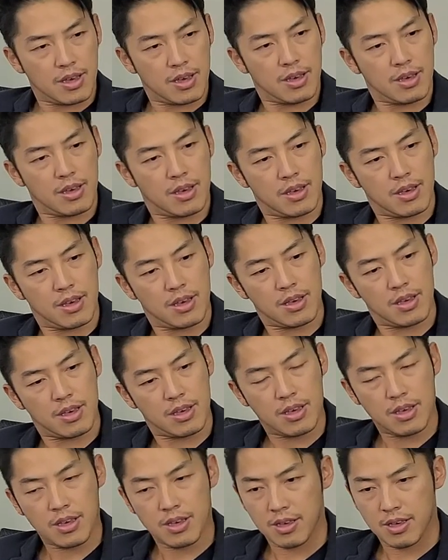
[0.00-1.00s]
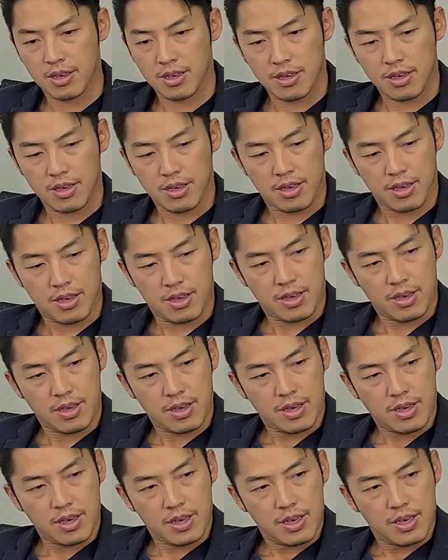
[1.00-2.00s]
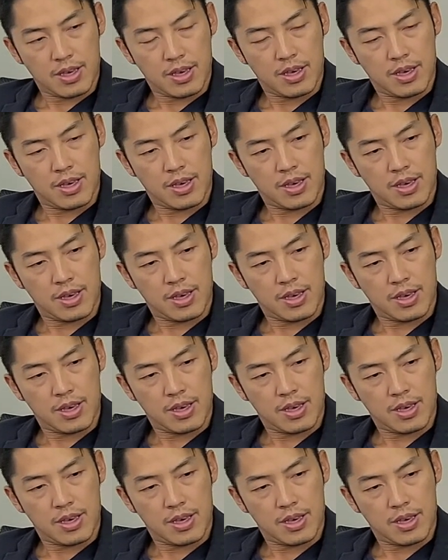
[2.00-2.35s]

(silent)